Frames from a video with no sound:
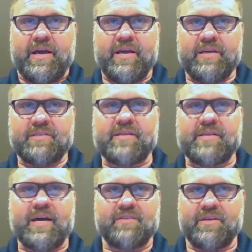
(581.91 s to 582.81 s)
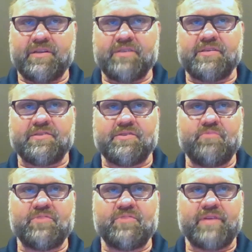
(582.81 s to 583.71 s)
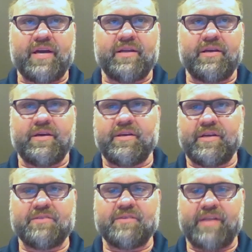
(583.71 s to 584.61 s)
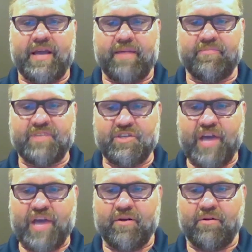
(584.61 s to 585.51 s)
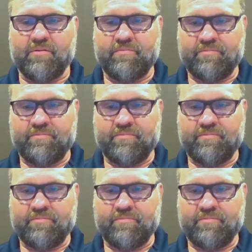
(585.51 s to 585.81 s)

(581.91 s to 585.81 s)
is that it is assumed that it is an empty channel